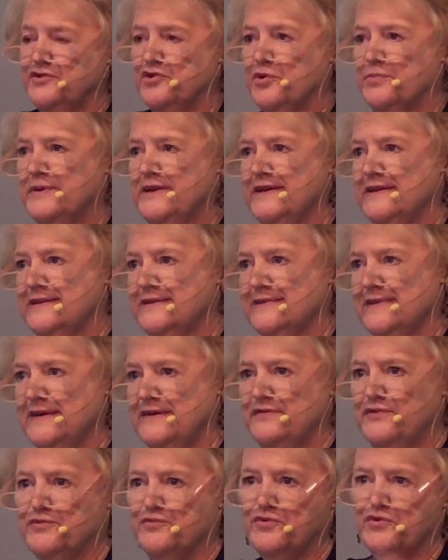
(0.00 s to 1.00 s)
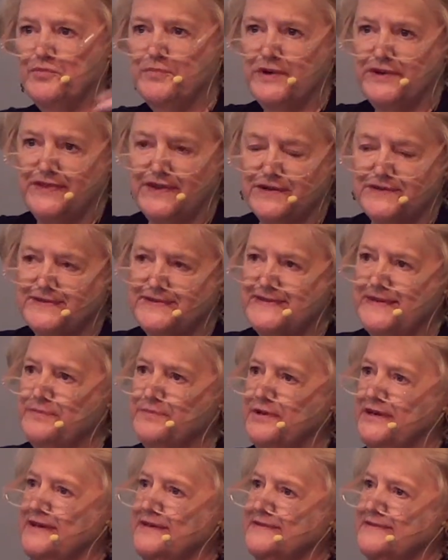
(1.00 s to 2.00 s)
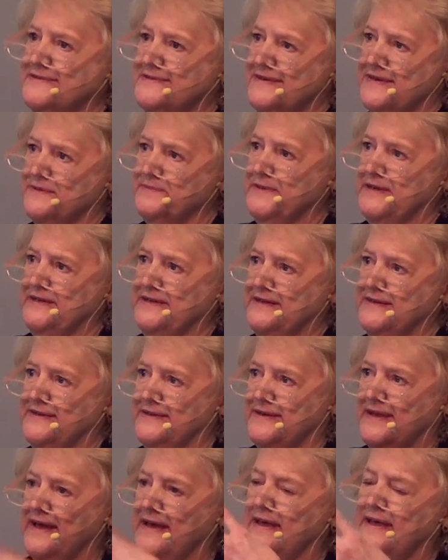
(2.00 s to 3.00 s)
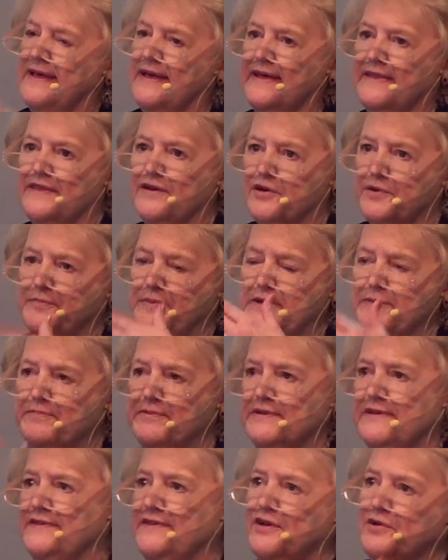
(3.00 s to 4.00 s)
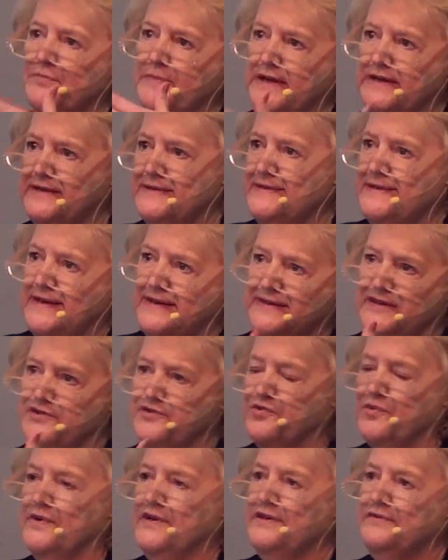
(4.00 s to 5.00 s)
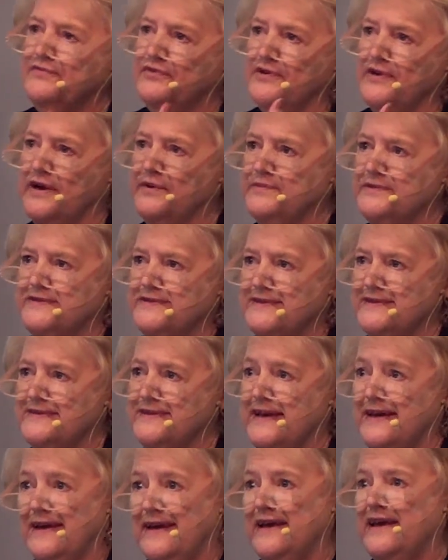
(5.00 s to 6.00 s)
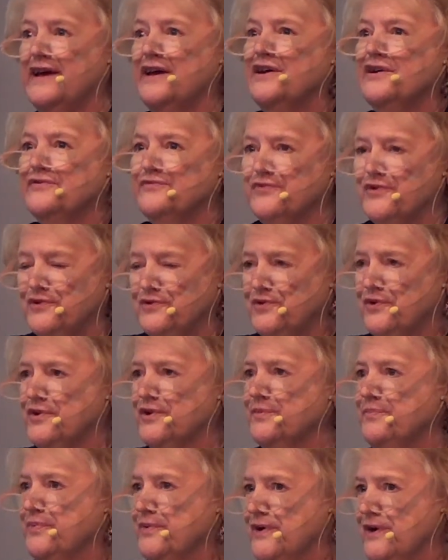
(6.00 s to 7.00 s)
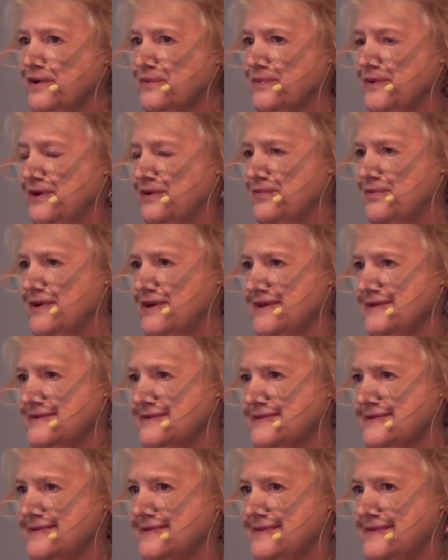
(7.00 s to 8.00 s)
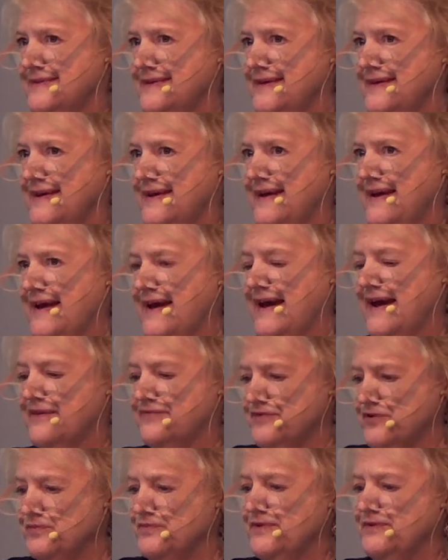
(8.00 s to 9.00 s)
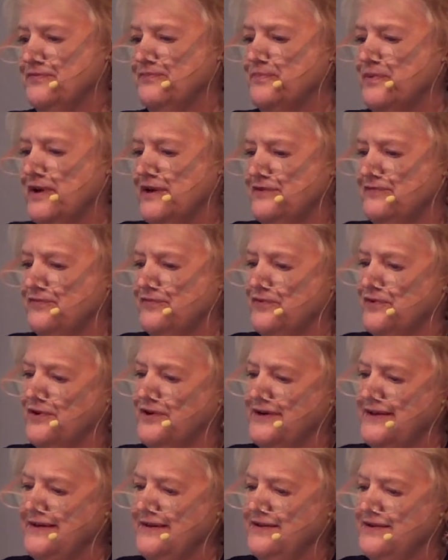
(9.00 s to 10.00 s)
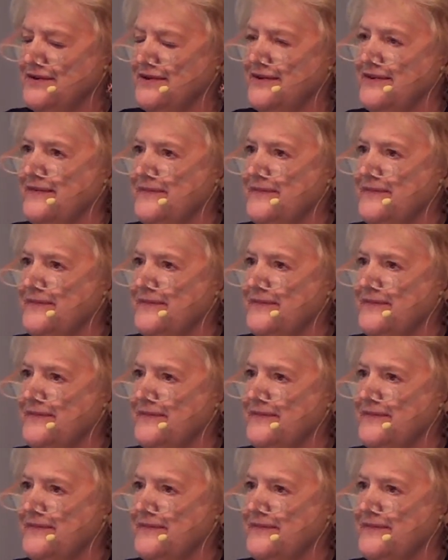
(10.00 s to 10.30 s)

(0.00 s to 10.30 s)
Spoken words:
Nobody can leave the room without someone else coming in. There are people in there meditating 24 hours a day for your prayer request after we've prayed for it here.